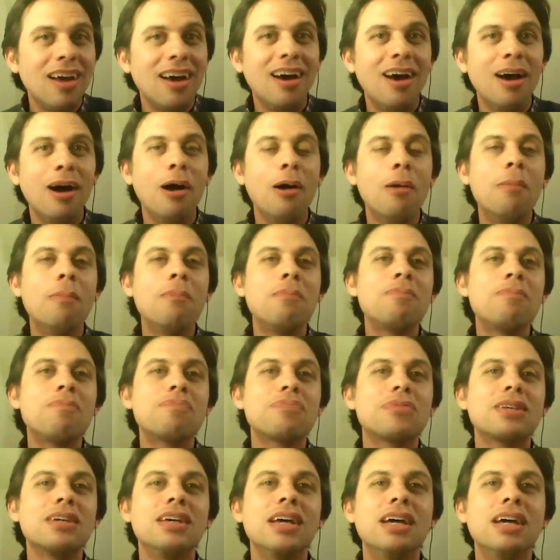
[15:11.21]
Um, right.
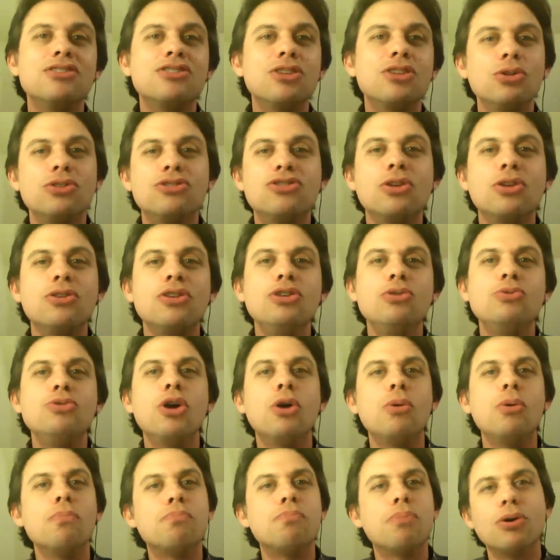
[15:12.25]
And so so that you
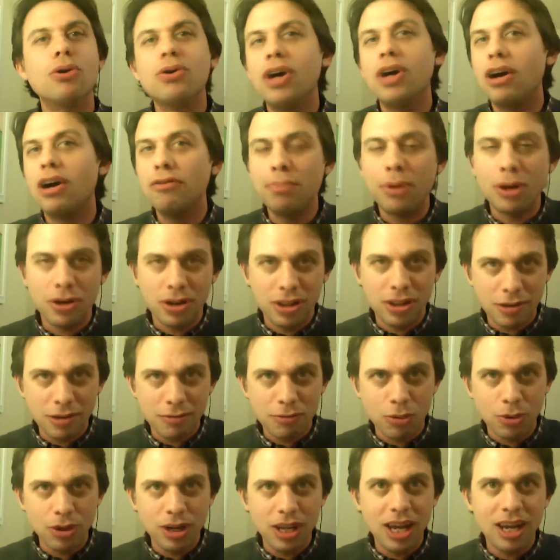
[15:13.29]
don't burn off part of
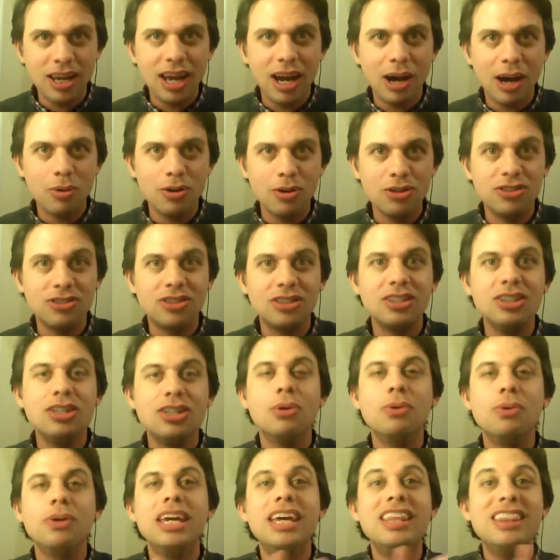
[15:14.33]
that forty-eight hours, you
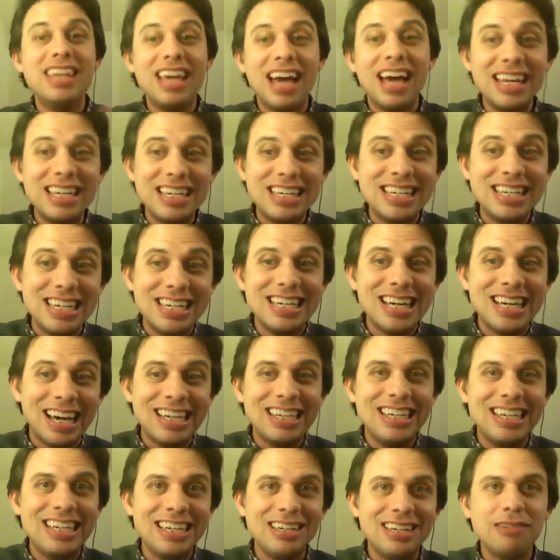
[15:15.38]
know, in the idea
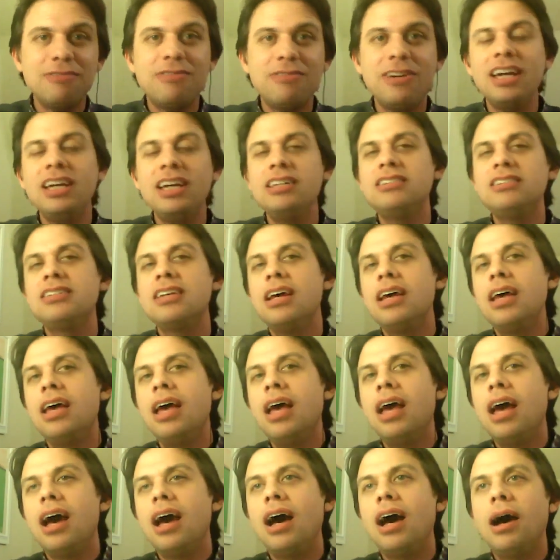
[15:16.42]
idea phase.
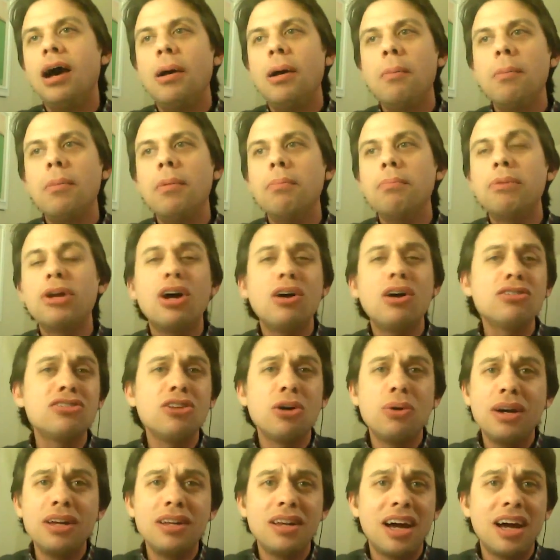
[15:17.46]
Um, but
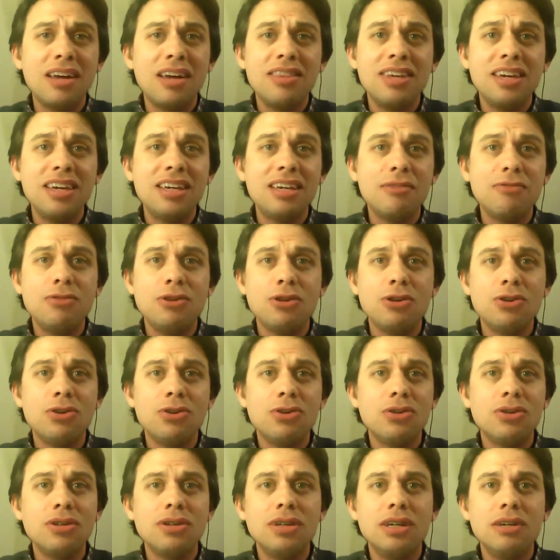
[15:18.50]
also, I, I think if
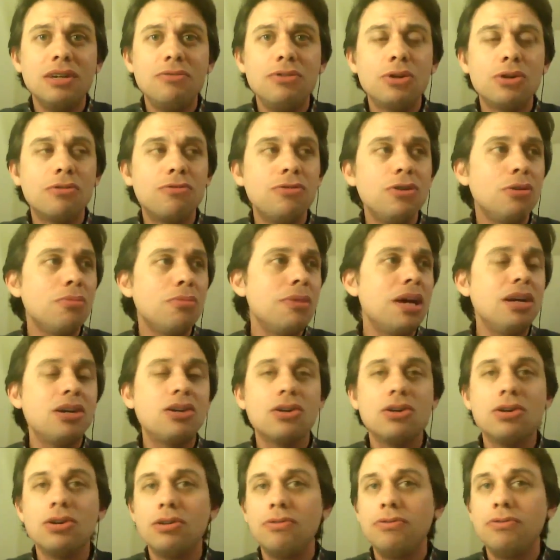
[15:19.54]
you're if you're a
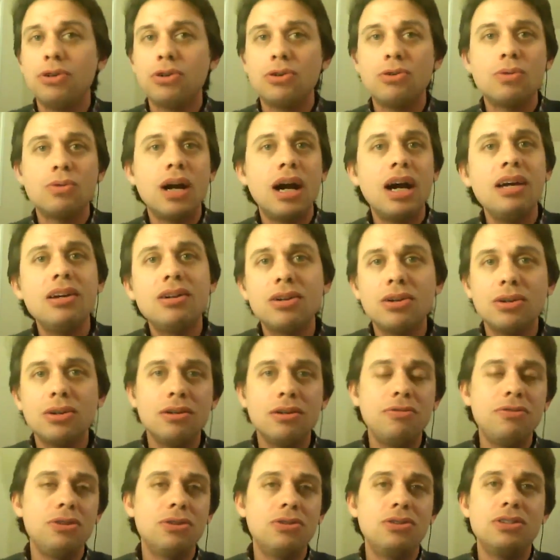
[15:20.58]
filmmaker, if you're a writer,
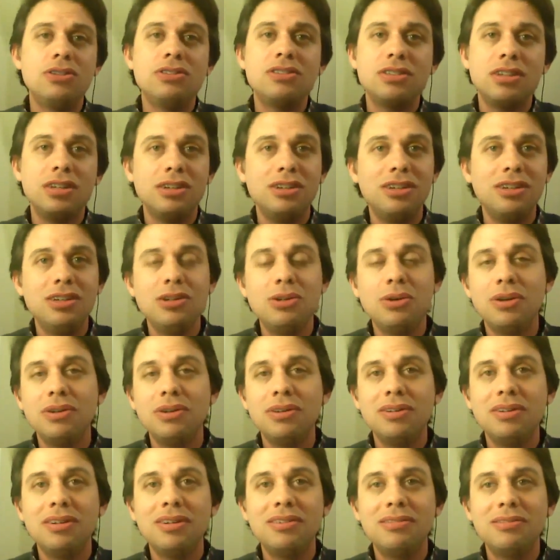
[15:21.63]
if you're just you know a
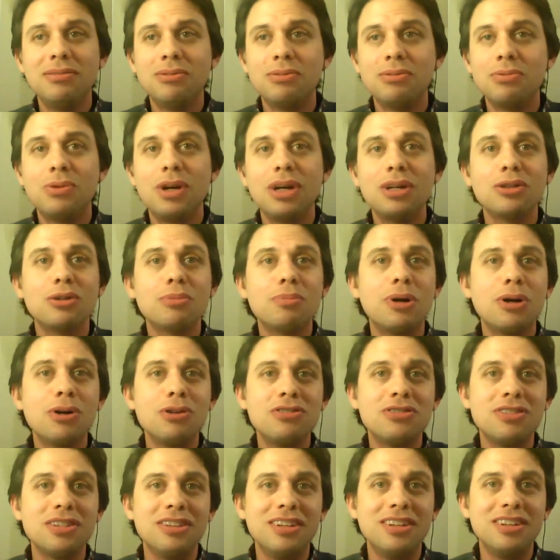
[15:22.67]
regular
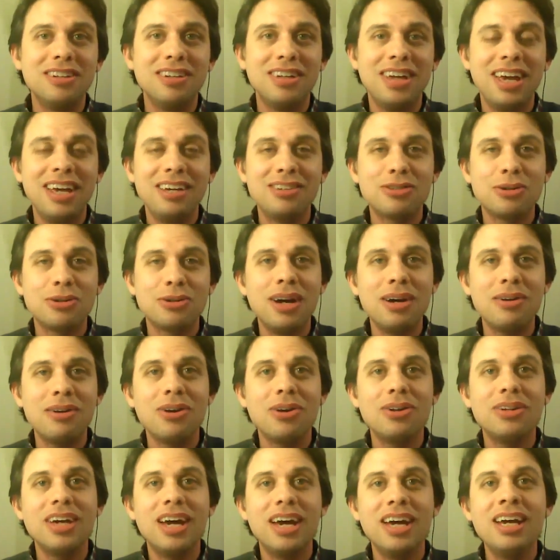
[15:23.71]
person that hangs around
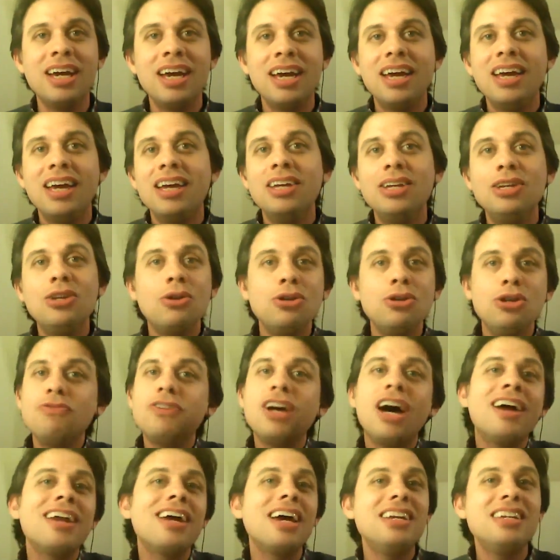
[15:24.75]
all day, you know, you've
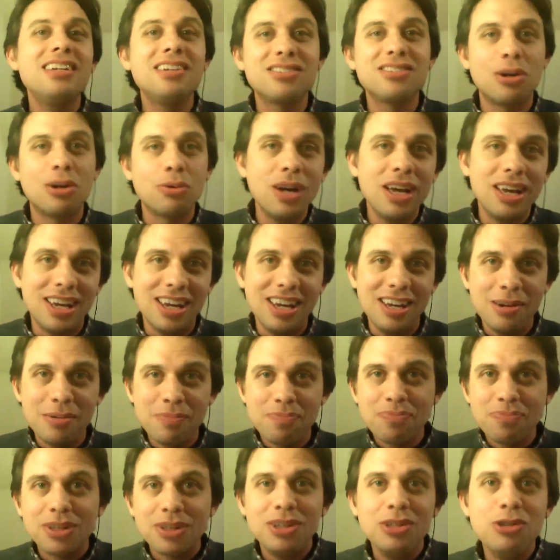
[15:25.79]
got ideas already.
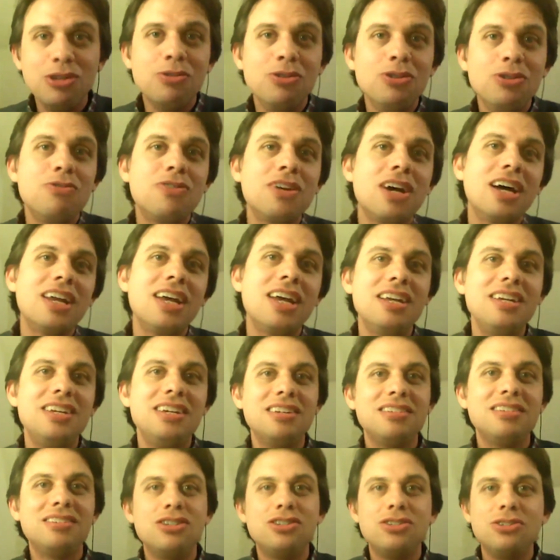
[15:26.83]
You you've got
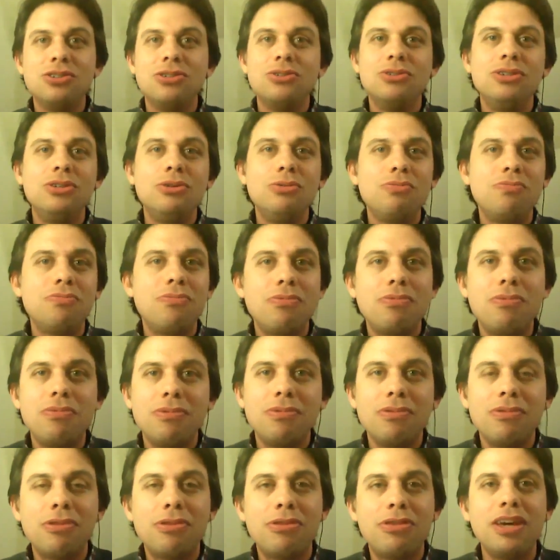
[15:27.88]
ideas that you you
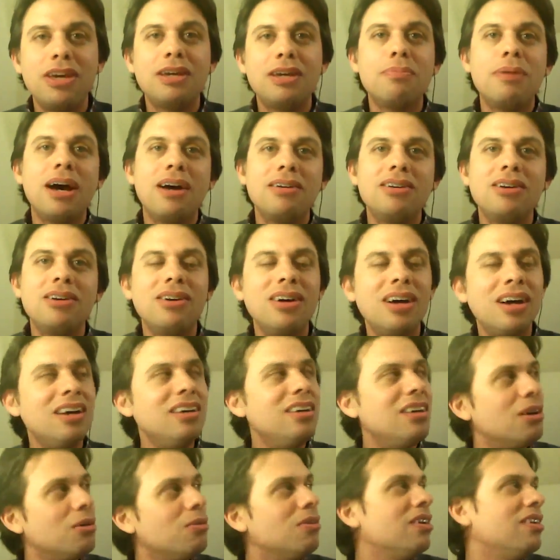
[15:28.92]
think about and go, oh,
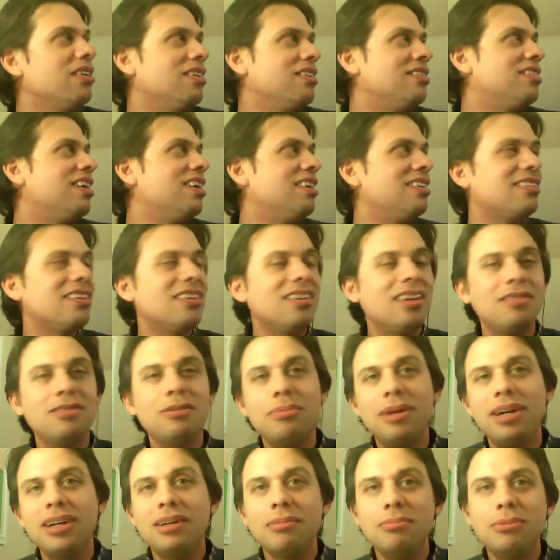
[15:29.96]
you know, one of these days I'd love to
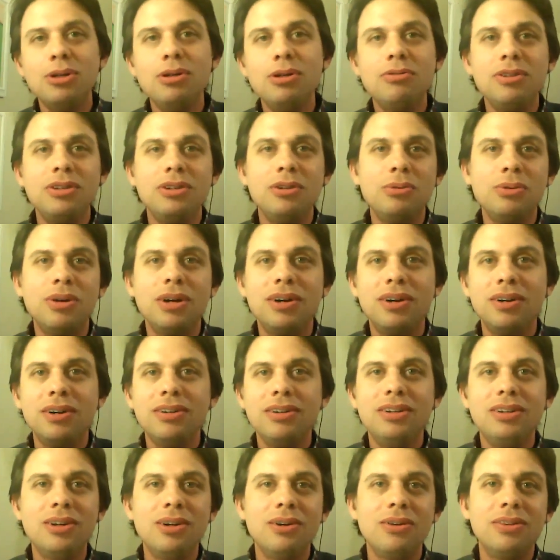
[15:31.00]
make a movie where
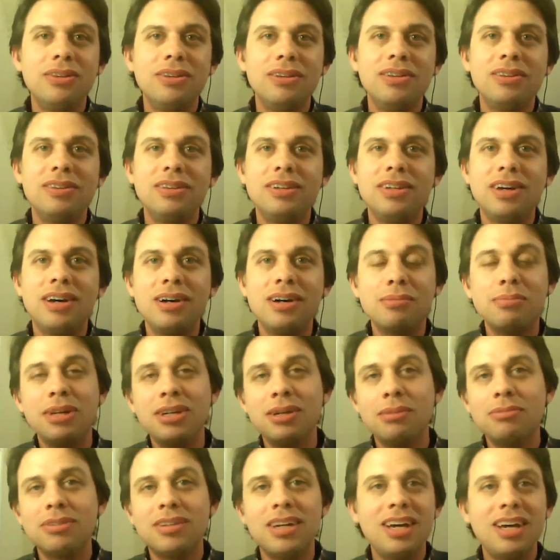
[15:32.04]
you know the the dog
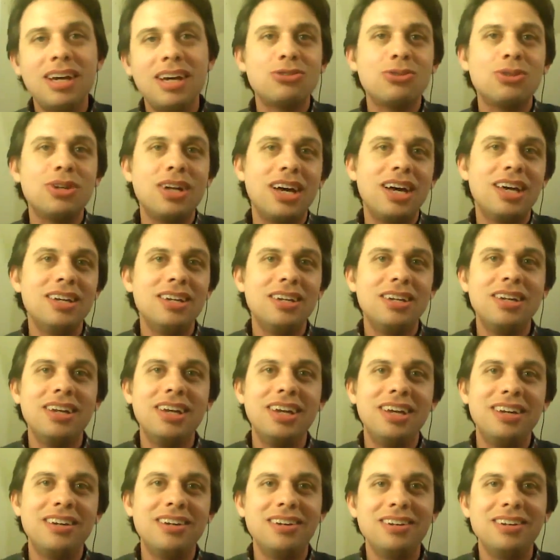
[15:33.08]
becomes an astronaut and
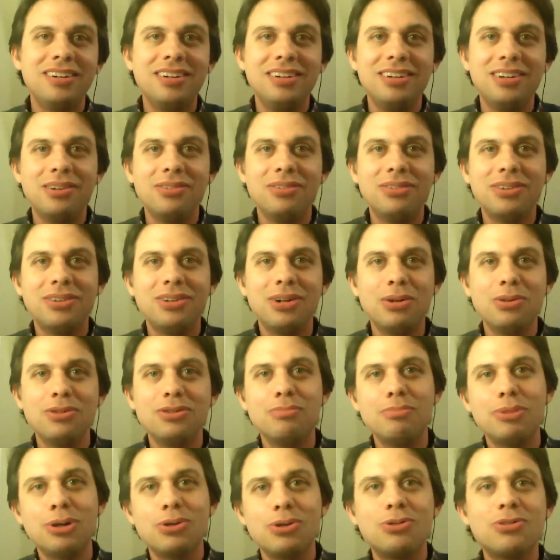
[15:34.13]
and you know goes
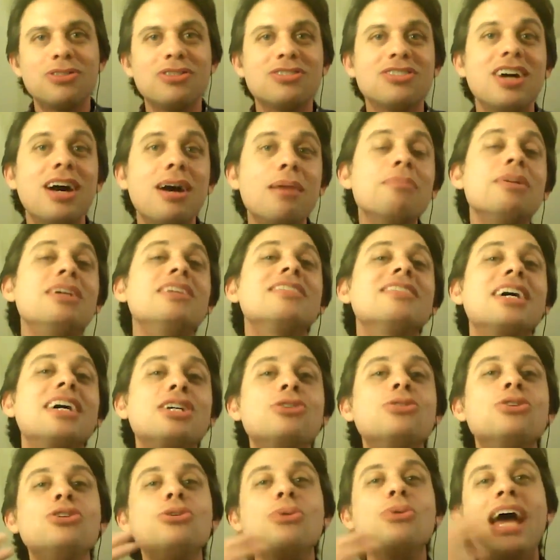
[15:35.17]
and murders the zombies. Like
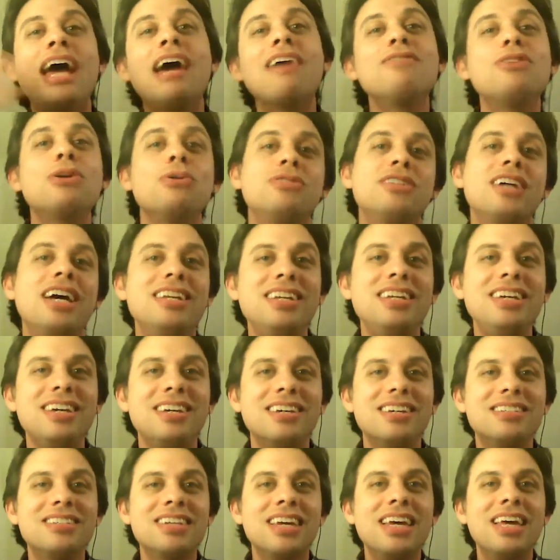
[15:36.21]
you you have those
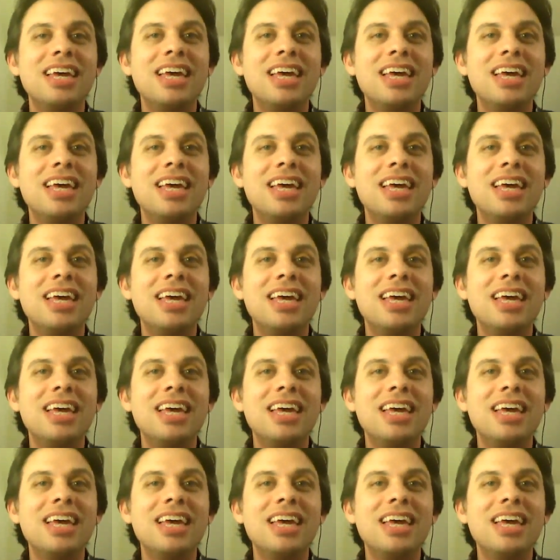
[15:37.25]
ideas.